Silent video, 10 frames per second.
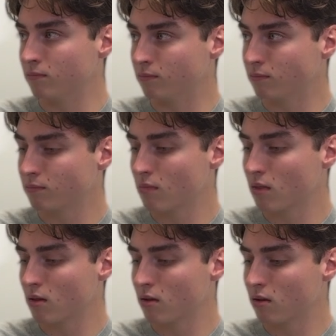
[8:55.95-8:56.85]

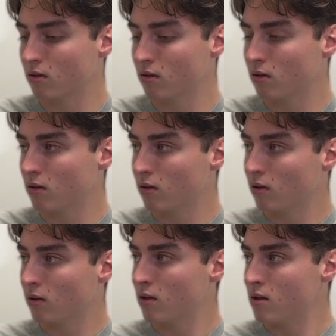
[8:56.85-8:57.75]

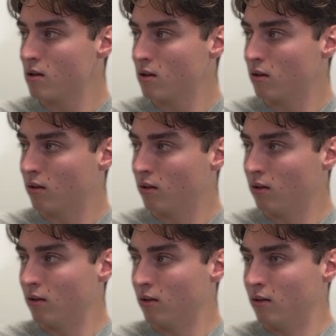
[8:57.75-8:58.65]

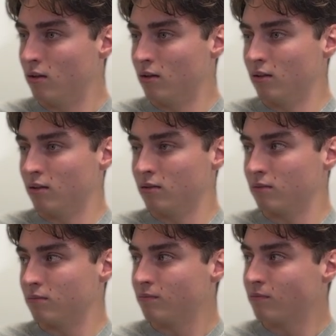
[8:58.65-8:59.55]

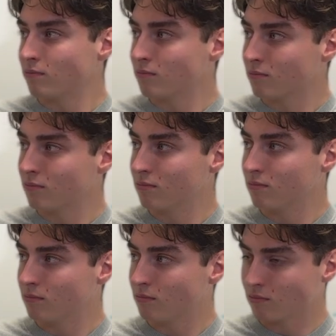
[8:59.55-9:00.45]

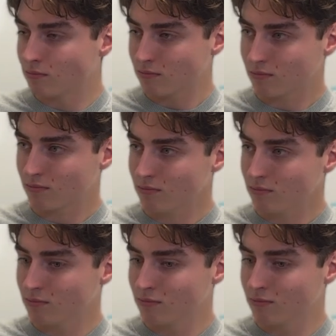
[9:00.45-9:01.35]

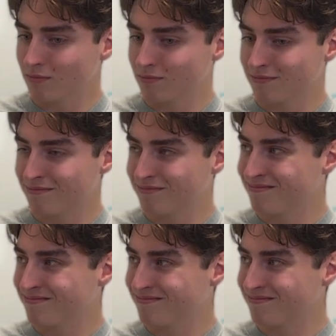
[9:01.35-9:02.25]

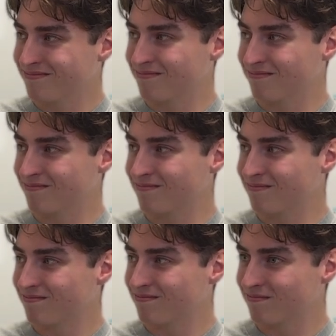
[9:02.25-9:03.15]

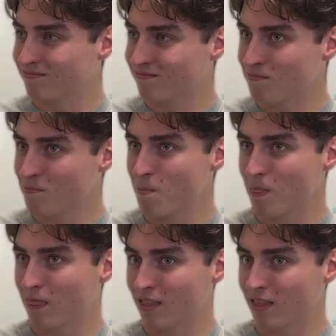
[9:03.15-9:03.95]
No words are spoken by the person on screen.